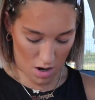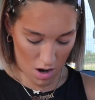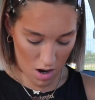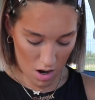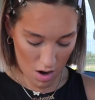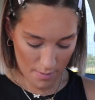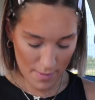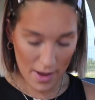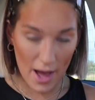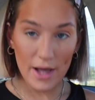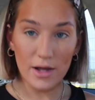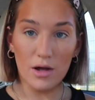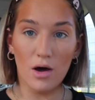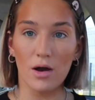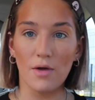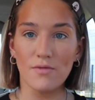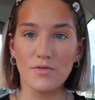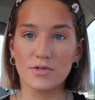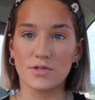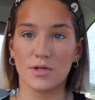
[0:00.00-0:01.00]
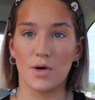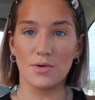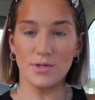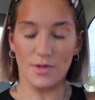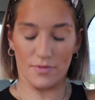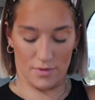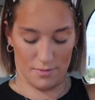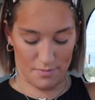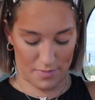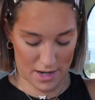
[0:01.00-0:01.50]
Oh my god, I've just
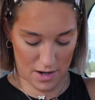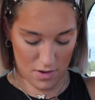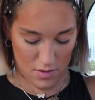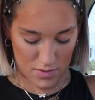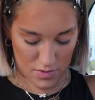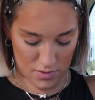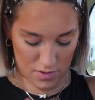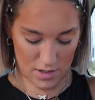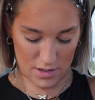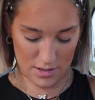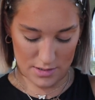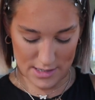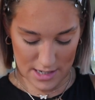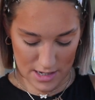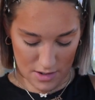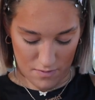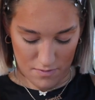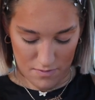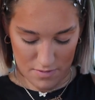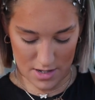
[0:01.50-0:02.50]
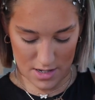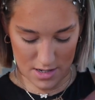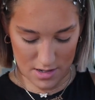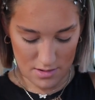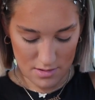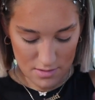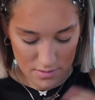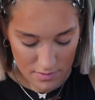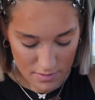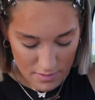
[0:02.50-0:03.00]
noticed I've got powder all down
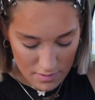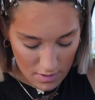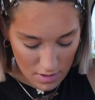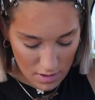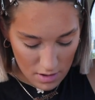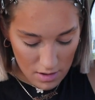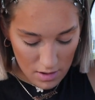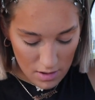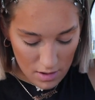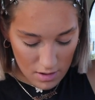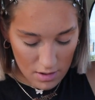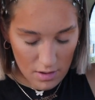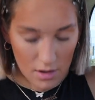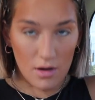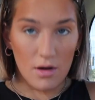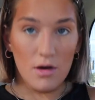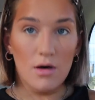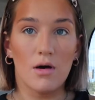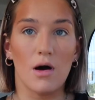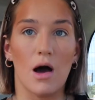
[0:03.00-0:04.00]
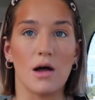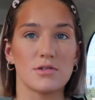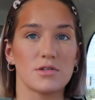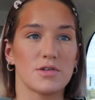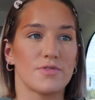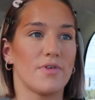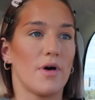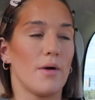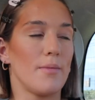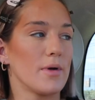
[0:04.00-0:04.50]
me. I
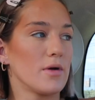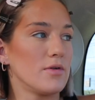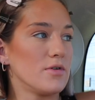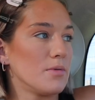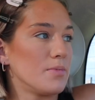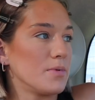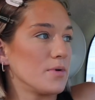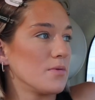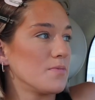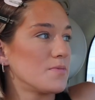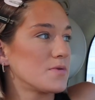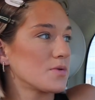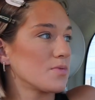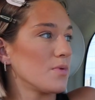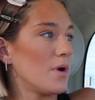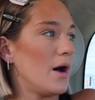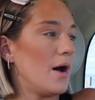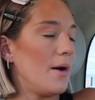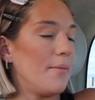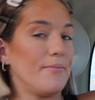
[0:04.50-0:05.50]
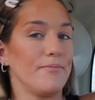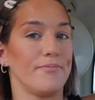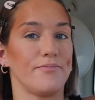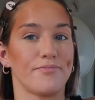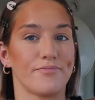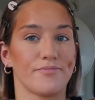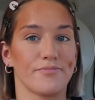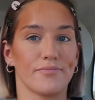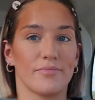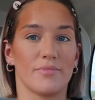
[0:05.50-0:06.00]
just felt my under boob sweat.
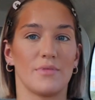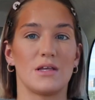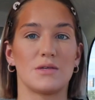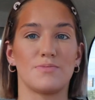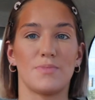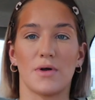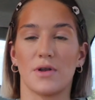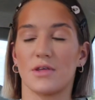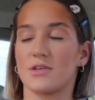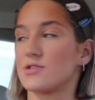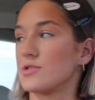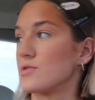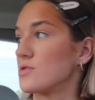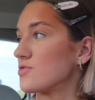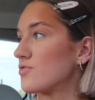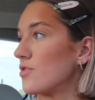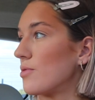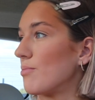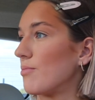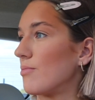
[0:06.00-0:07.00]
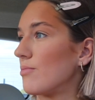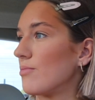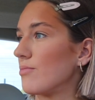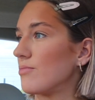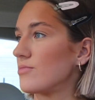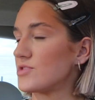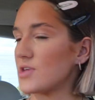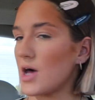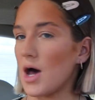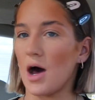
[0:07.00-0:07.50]
This bodysuit is
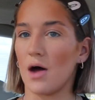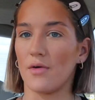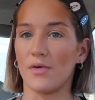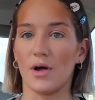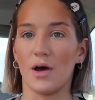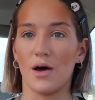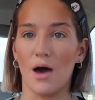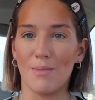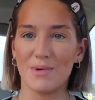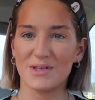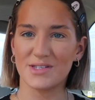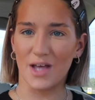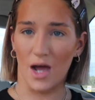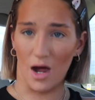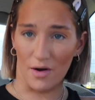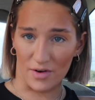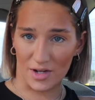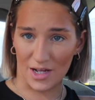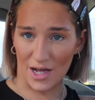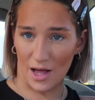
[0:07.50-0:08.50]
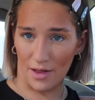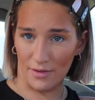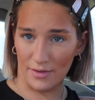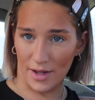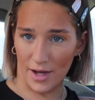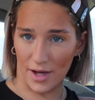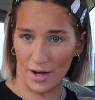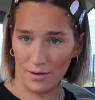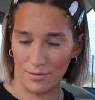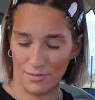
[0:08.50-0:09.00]
from Zara. I'm a Zara gal
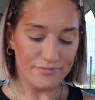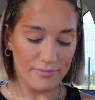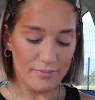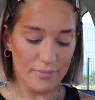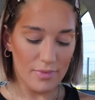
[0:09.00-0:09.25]
now.